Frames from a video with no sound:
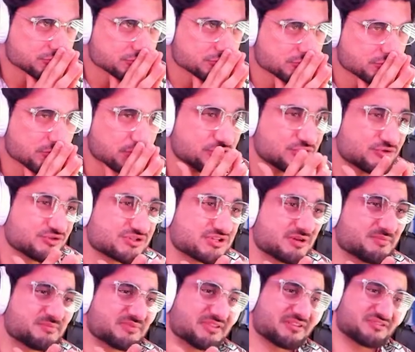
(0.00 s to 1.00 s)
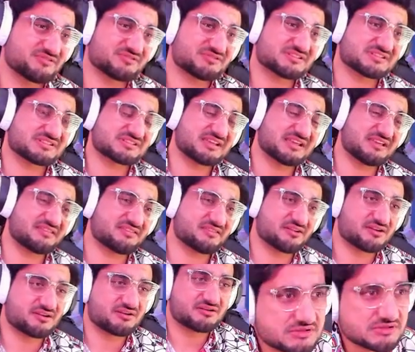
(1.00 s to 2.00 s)
Well, do something. Don't just stand
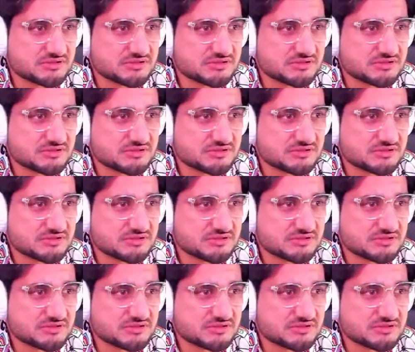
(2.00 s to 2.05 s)
there.